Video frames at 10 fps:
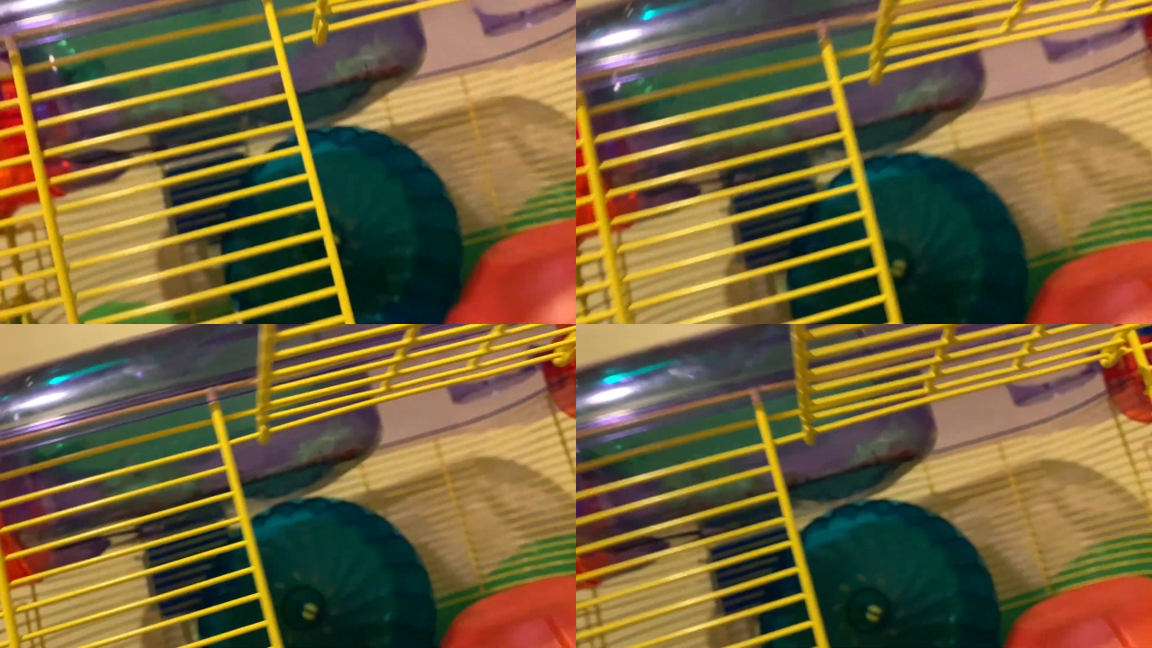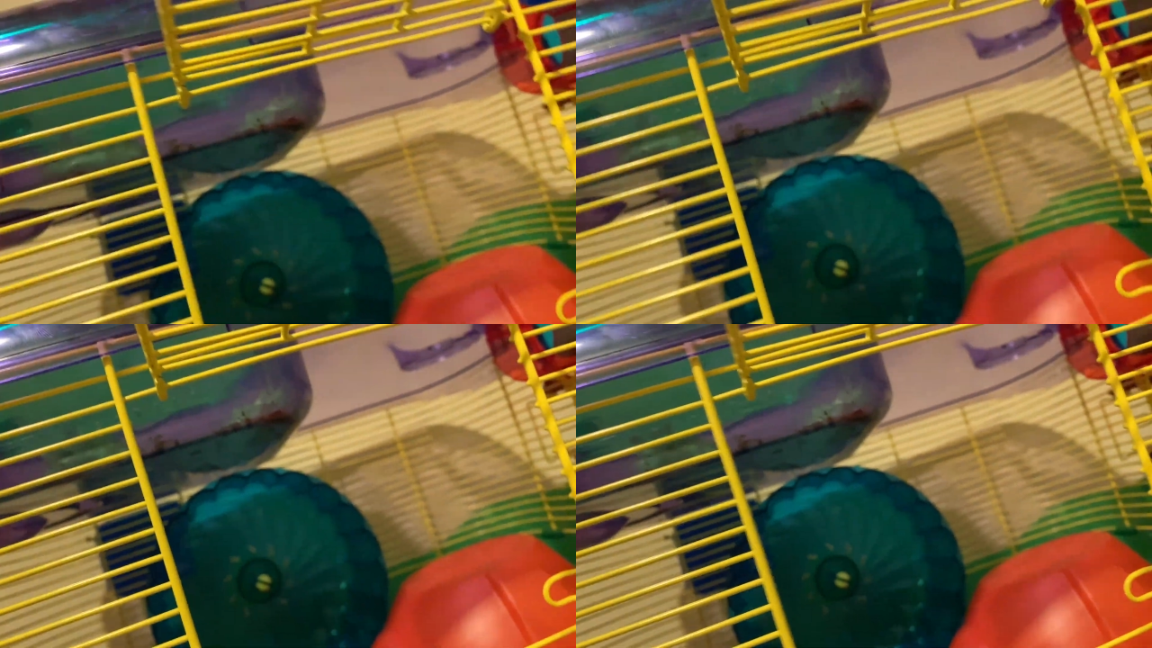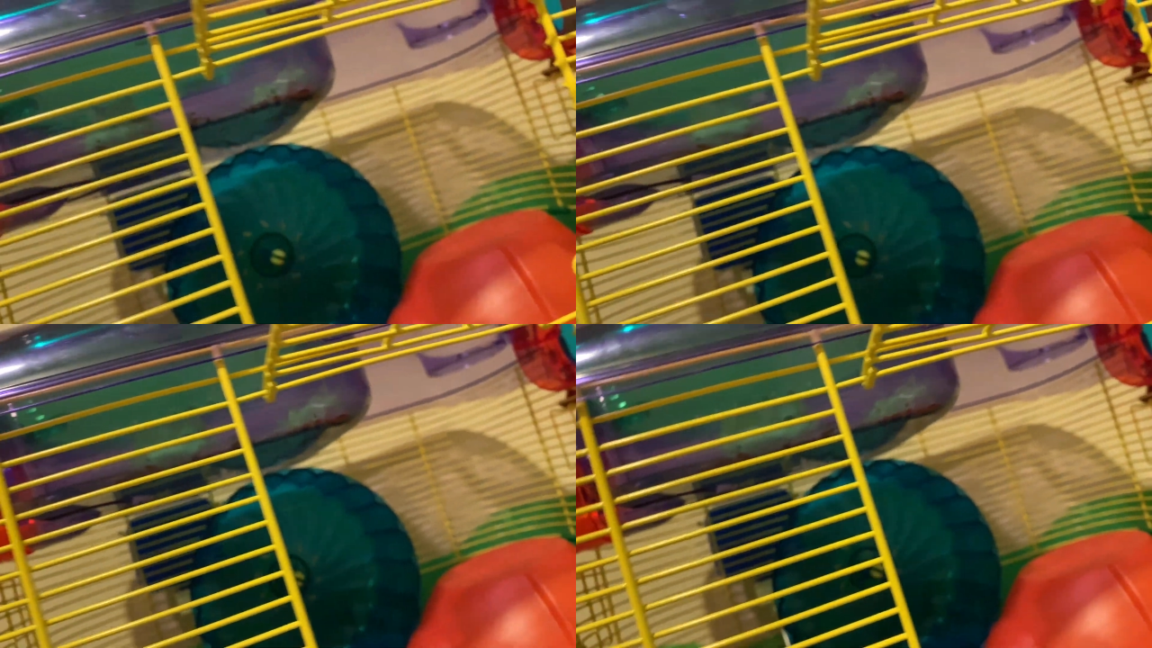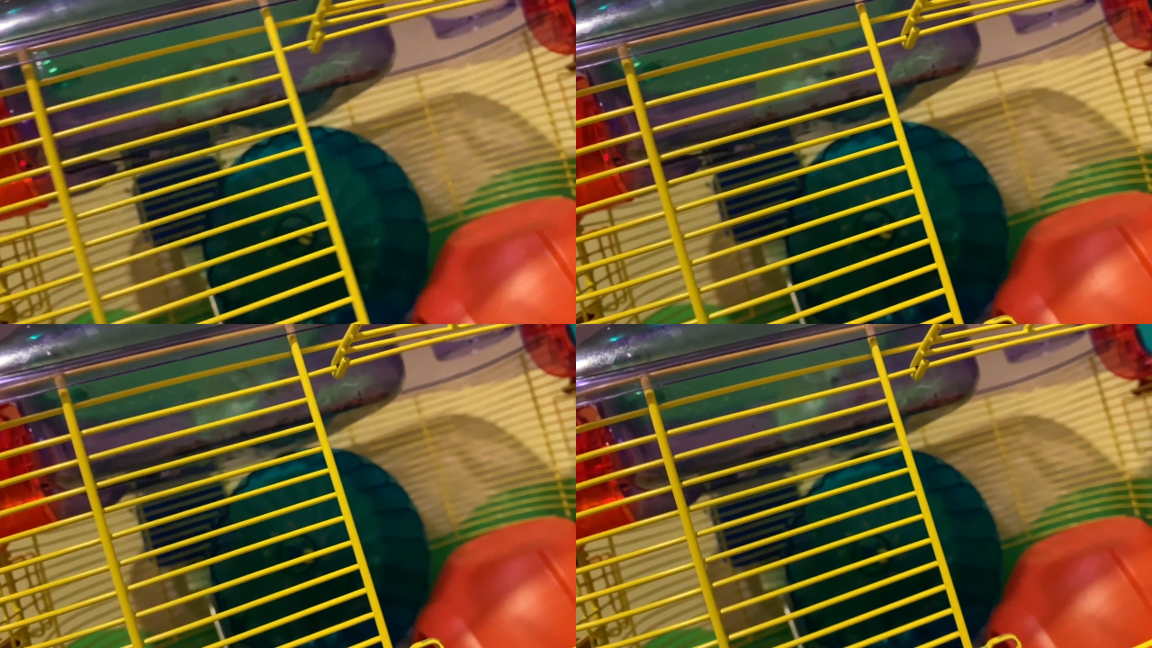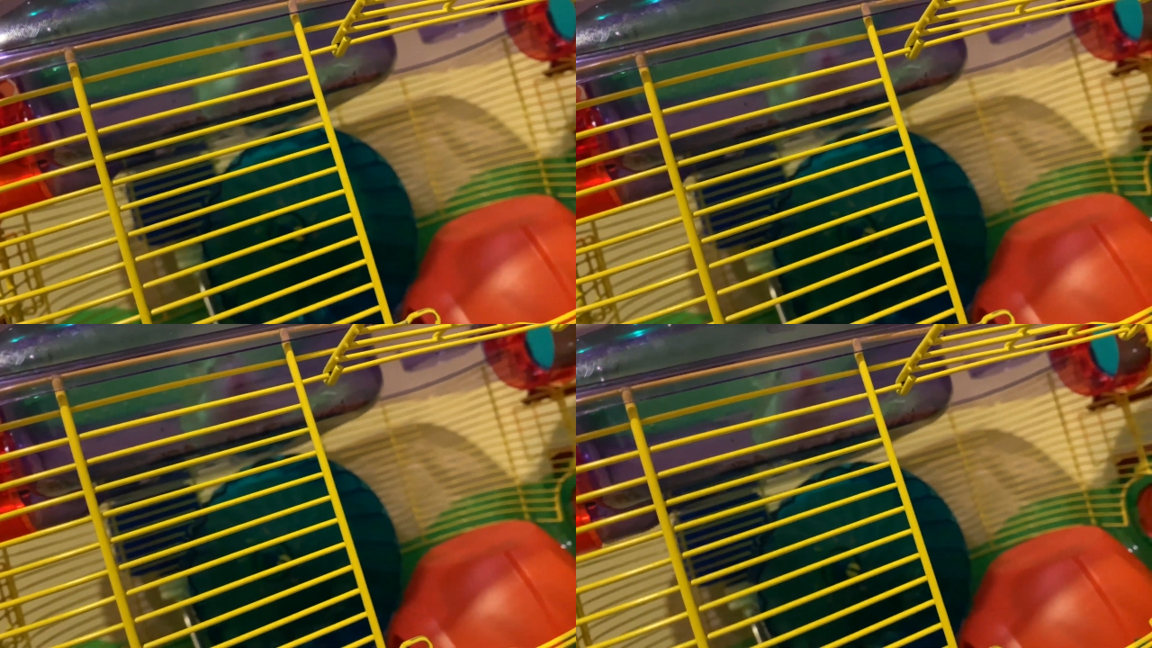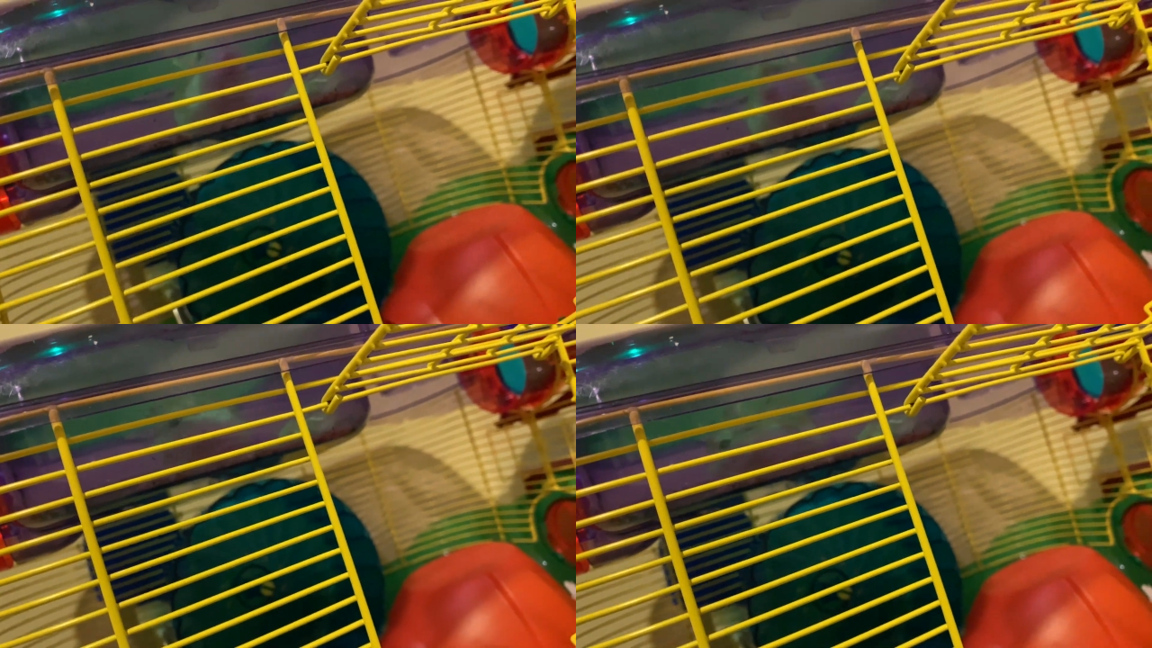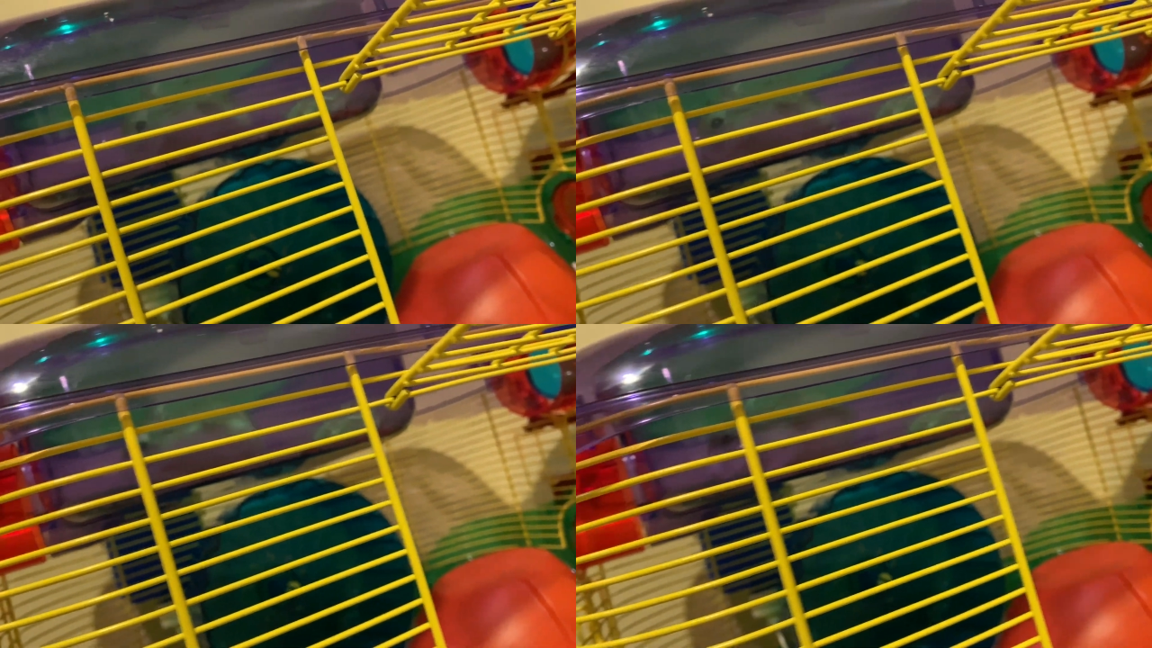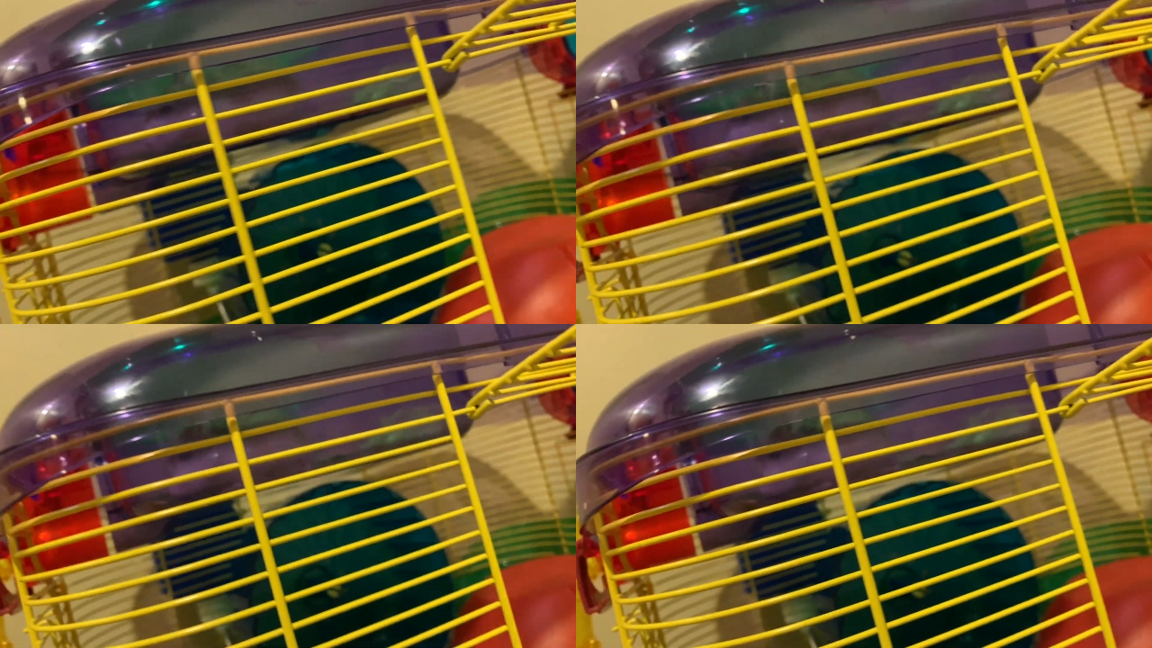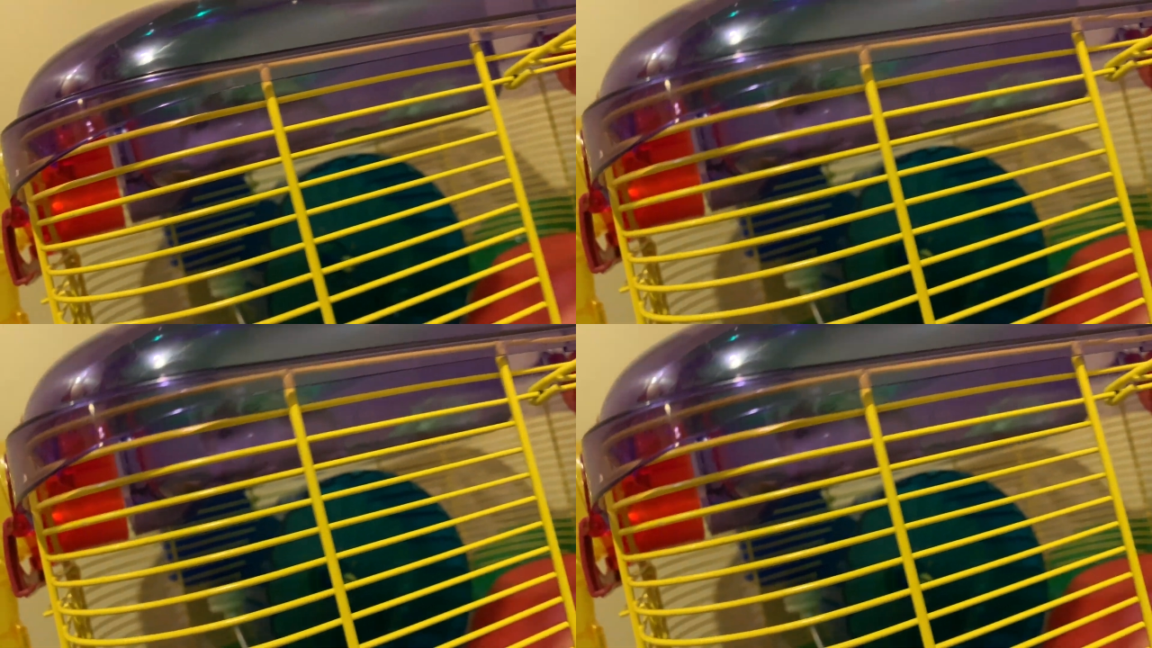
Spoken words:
[unreadable: no face in view]